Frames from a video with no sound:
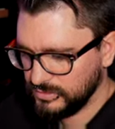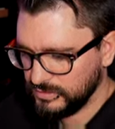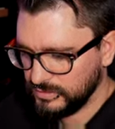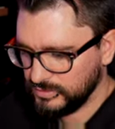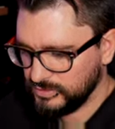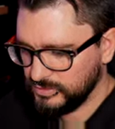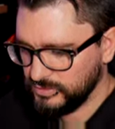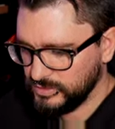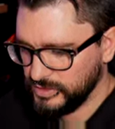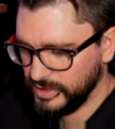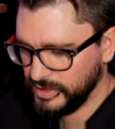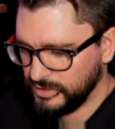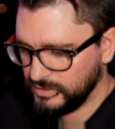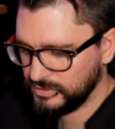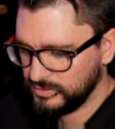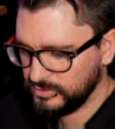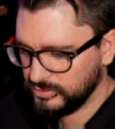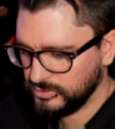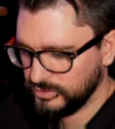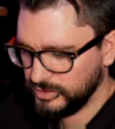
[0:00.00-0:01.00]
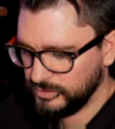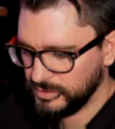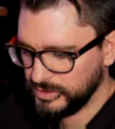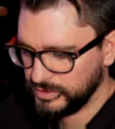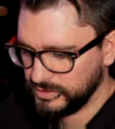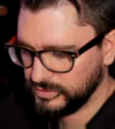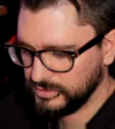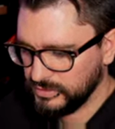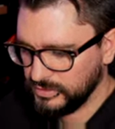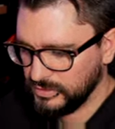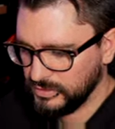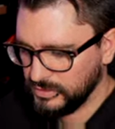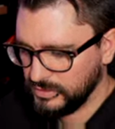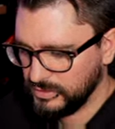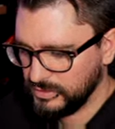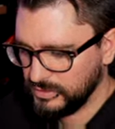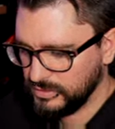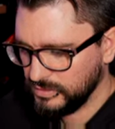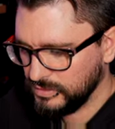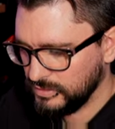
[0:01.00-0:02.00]
Let's do that, streaming,
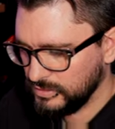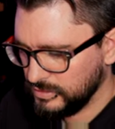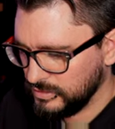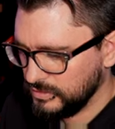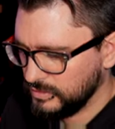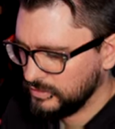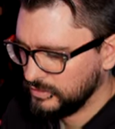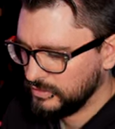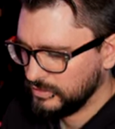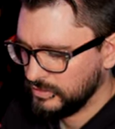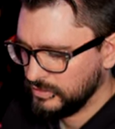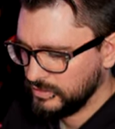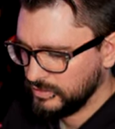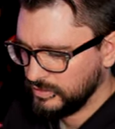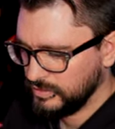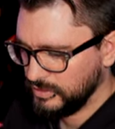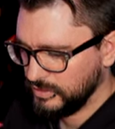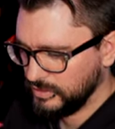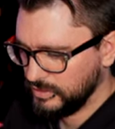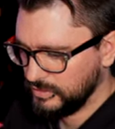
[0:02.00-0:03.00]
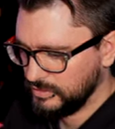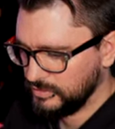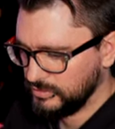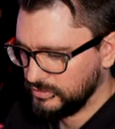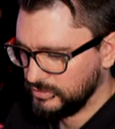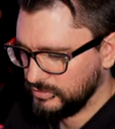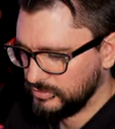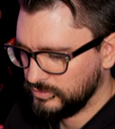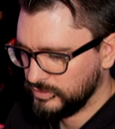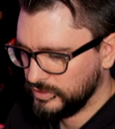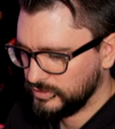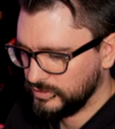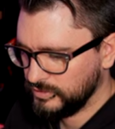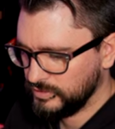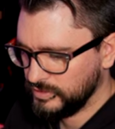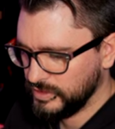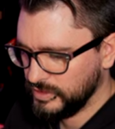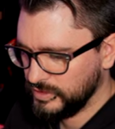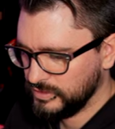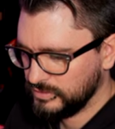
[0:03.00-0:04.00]
and render
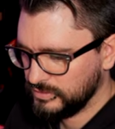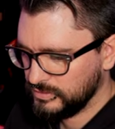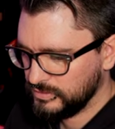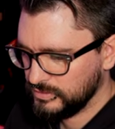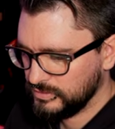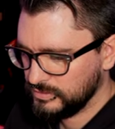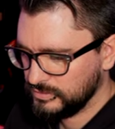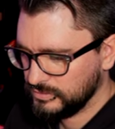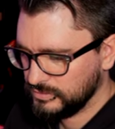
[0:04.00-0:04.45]
that.